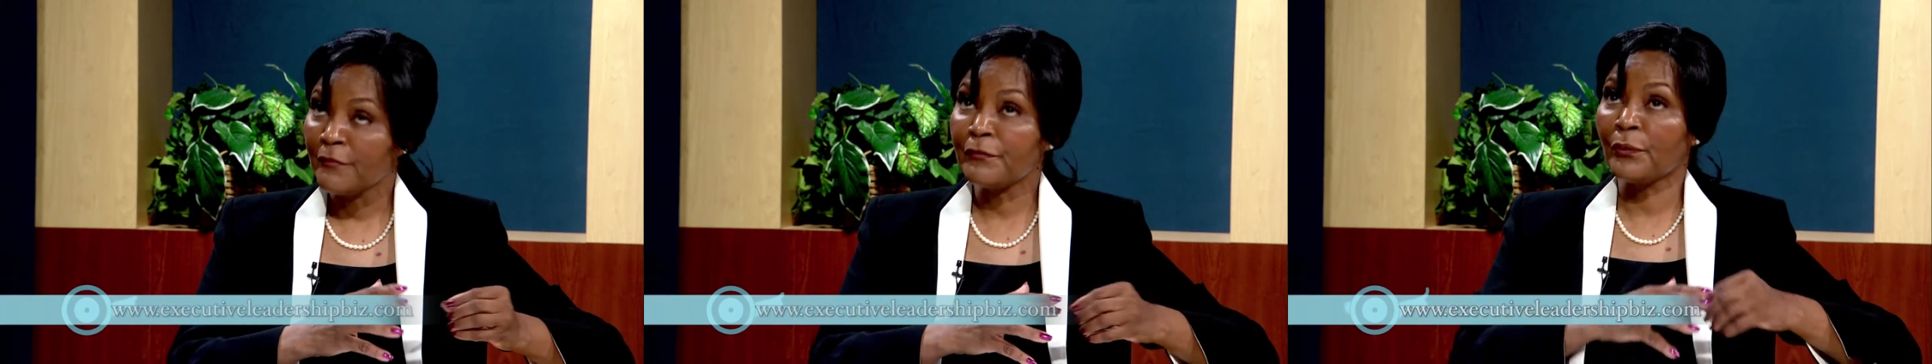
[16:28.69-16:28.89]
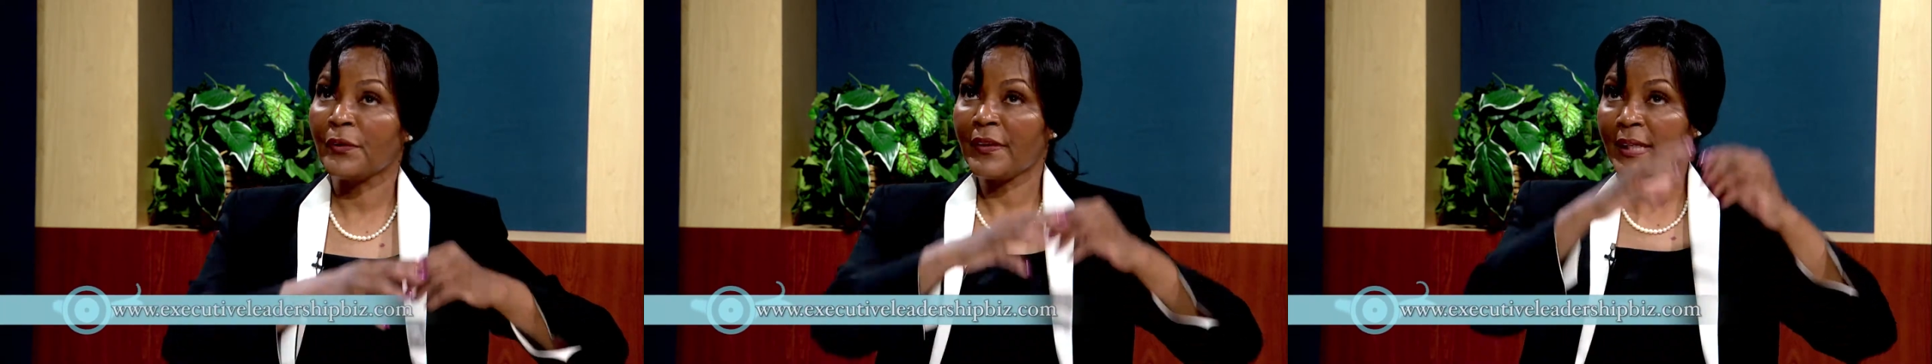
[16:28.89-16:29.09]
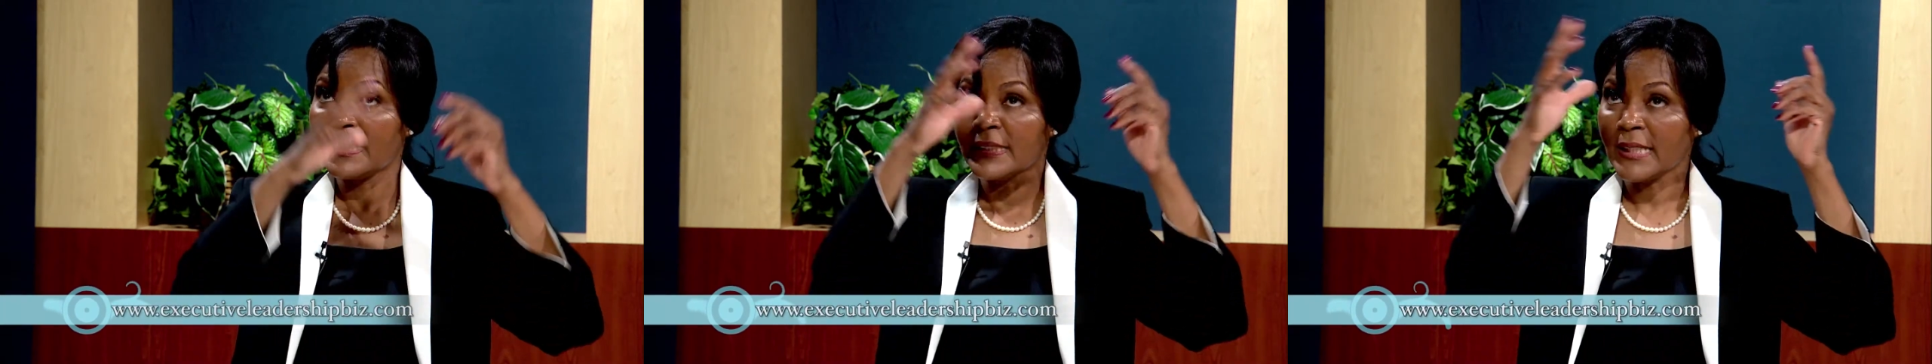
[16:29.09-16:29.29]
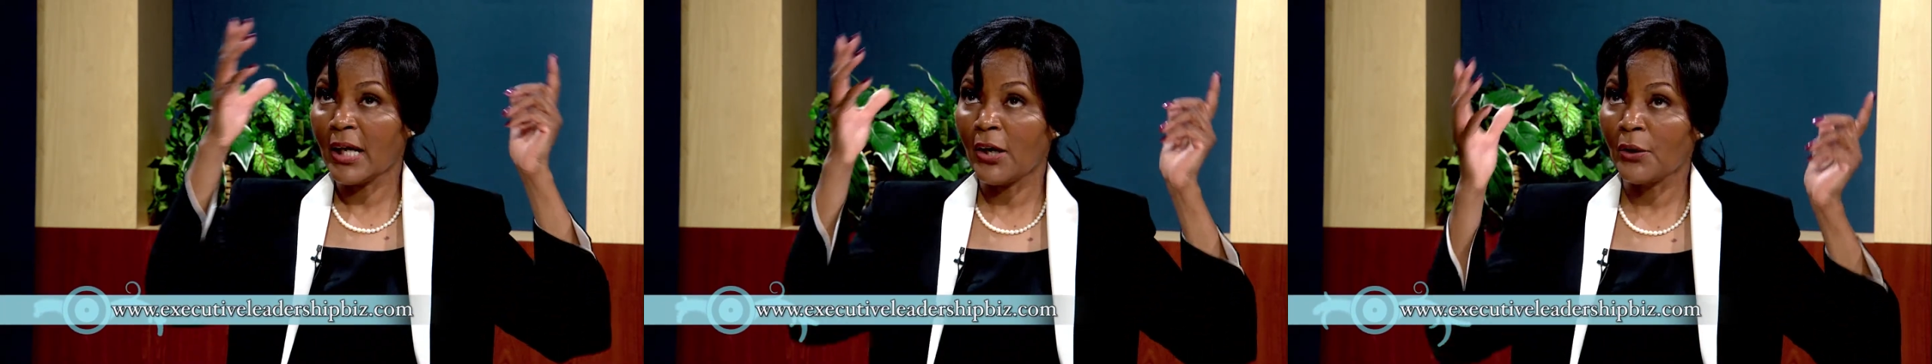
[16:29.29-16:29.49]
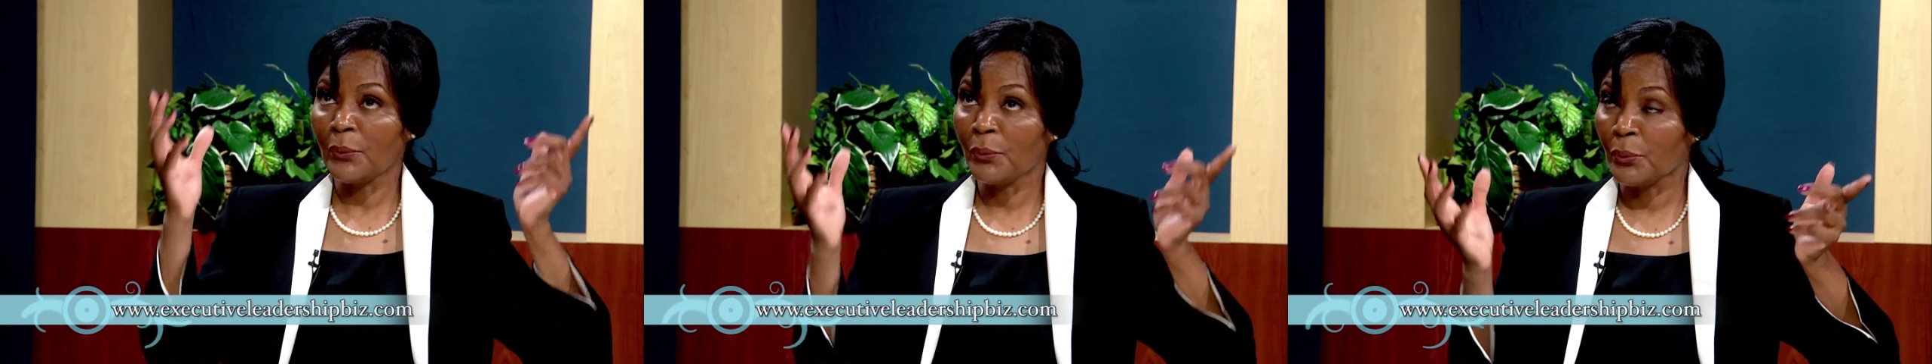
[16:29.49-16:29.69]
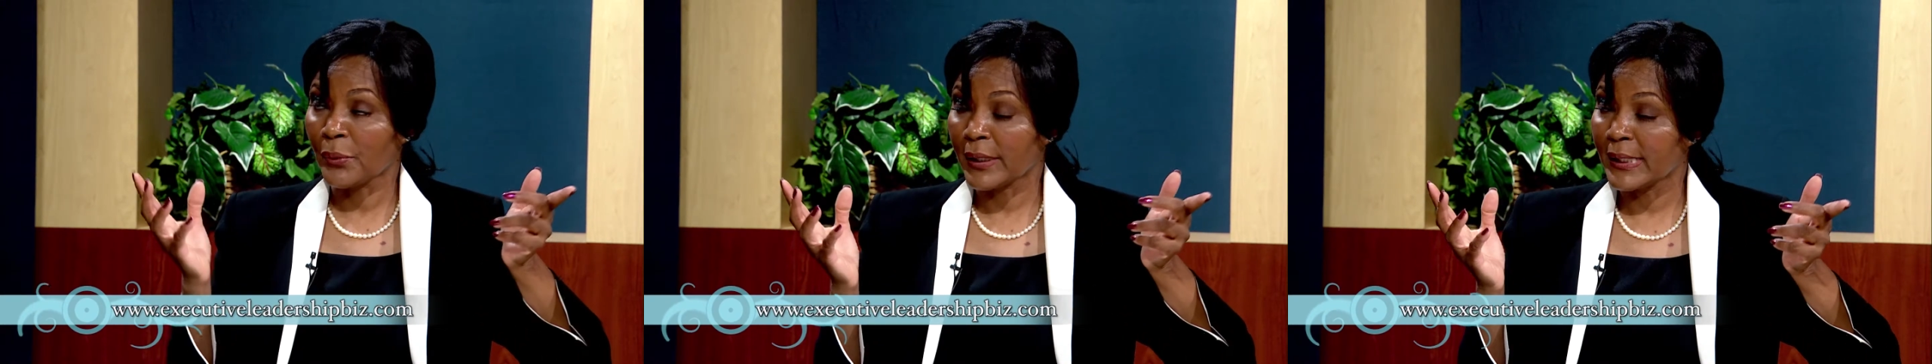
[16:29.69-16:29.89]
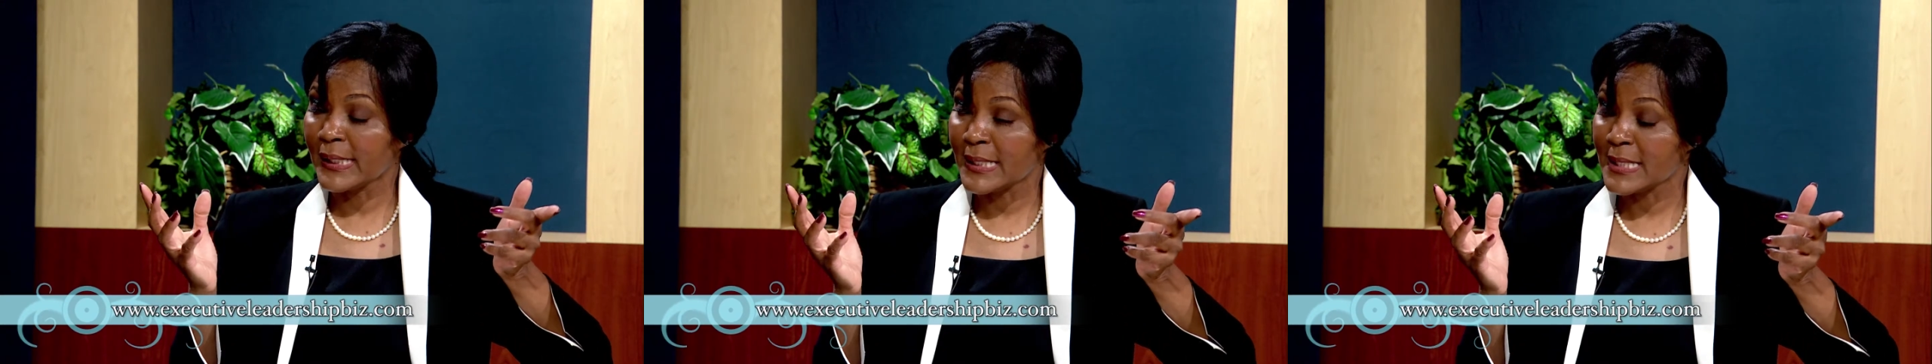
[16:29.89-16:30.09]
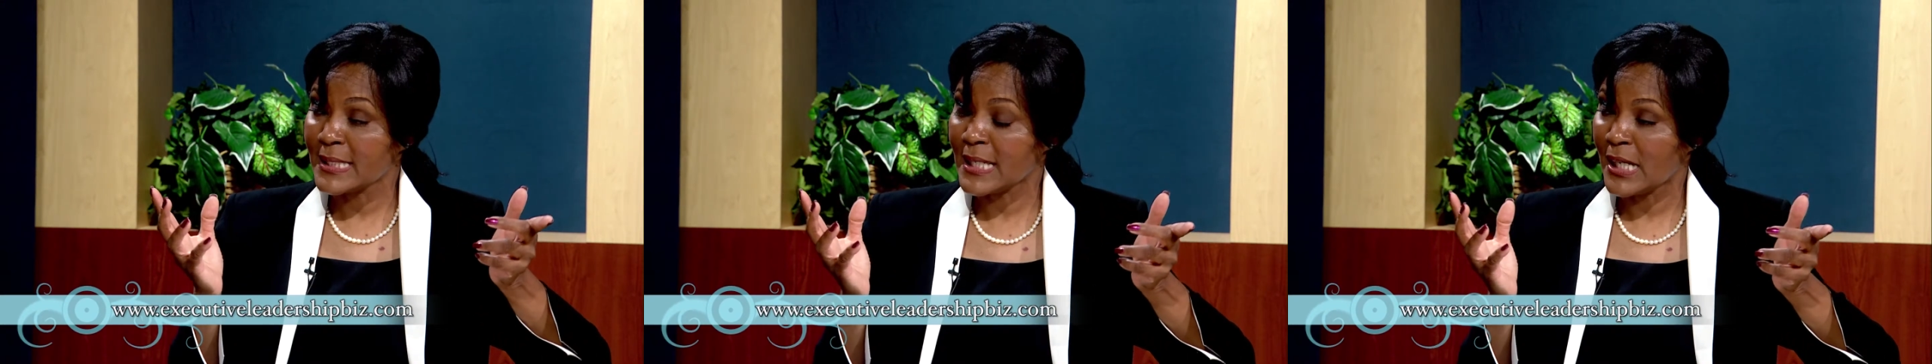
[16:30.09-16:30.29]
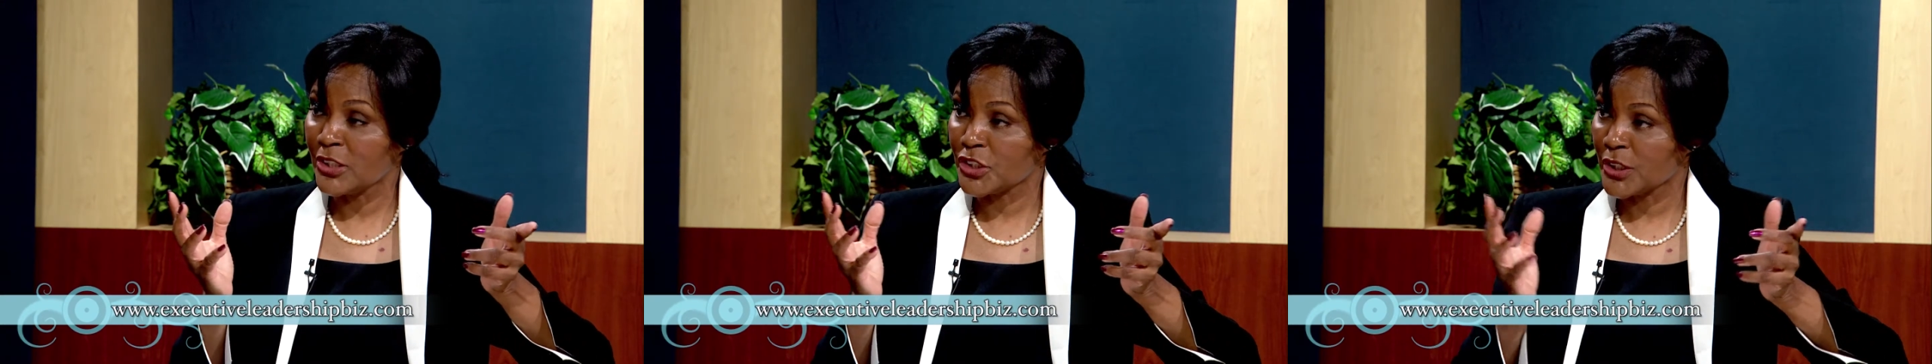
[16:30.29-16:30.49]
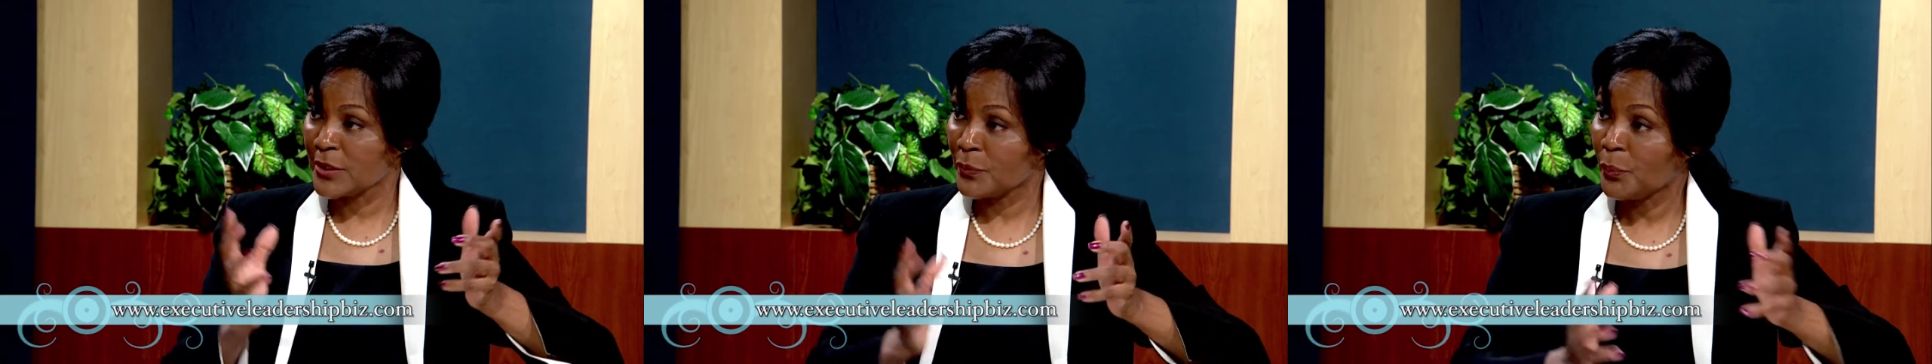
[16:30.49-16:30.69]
for the entire organization?